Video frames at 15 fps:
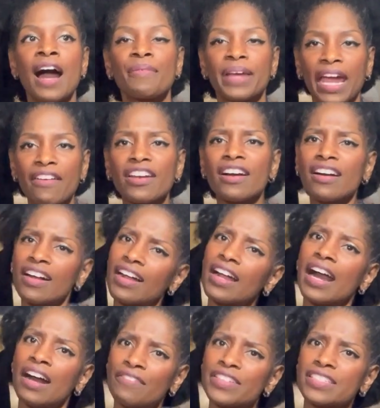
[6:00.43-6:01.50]
carrying on
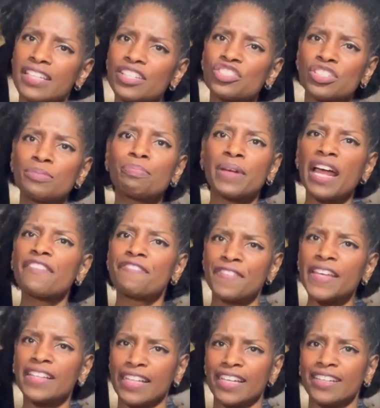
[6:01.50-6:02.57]
conversation, but I
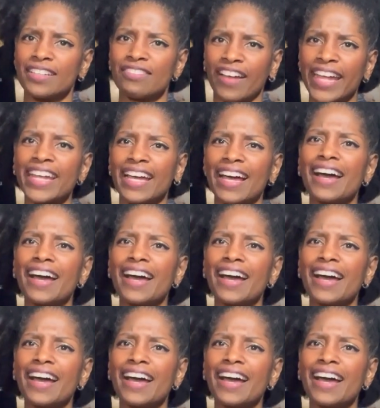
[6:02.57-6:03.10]
feel it. Like